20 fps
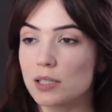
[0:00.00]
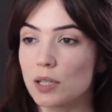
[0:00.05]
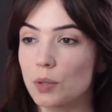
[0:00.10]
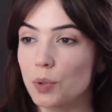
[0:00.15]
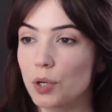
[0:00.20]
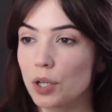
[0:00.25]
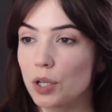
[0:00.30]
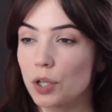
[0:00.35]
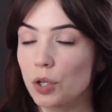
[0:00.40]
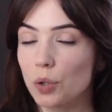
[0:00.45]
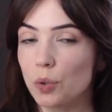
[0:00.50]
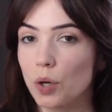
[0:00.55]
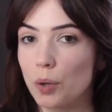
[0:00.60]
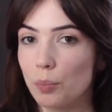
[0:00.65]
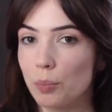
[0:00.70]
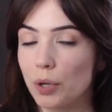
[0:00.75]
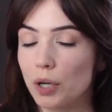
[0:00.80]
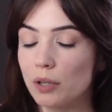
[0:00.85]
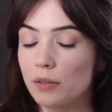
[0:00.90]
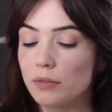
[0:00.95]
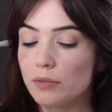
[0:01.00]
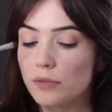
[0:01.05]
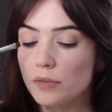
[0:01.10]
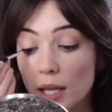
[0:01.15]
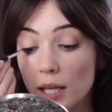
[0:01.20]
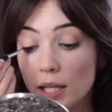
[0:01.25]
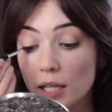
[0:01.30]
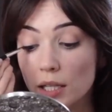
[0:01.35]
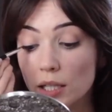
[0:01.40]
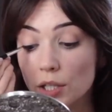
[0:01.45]
Now we're going to go above,
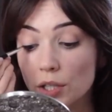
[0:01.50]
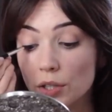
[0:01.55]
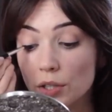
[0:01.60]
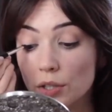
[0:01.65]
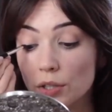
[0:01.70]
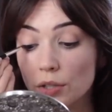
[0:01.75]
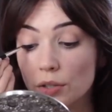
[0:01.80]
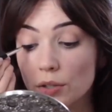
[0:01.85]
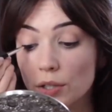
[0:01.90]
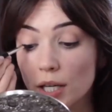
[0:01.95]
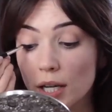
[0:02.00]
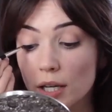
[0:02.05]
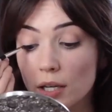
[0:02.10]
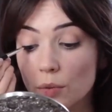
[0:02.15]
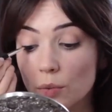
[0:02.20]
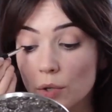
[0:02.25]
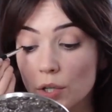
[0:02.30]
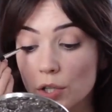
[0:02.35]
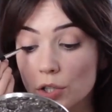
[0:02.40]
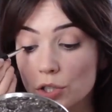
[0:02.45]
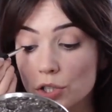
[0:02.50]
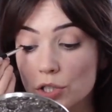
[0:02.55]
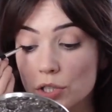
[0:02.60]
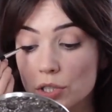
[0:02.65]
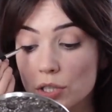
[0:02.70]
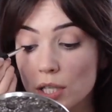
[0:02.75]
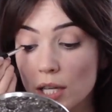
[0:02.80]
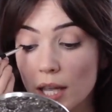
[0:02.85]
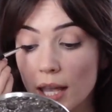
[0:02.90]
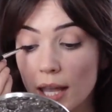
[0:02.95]
and you kind of want to
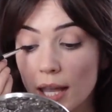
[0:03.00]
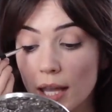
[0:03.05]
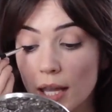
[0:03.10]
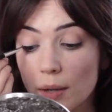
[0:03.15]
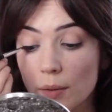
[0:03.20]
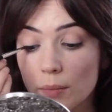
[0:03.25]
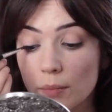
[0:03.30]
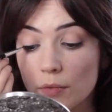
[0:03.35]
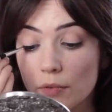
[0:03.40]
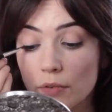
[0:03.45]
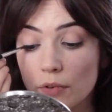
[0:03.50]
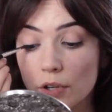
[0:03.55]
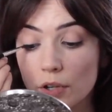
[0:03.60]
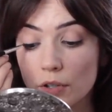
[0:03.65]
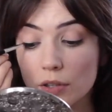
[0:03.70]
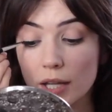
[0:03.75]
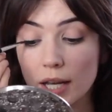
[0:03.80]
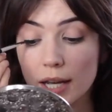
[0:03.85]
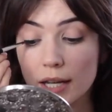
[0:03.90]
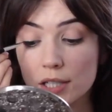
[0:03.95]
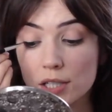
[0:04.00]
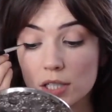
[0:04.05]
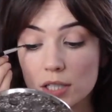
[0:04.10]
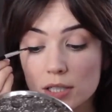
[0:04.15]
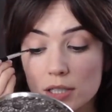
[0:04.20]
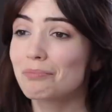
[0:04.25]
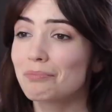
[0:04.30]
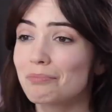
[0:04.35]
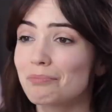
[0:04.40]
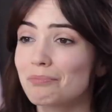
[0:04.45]
just aim for your lashes.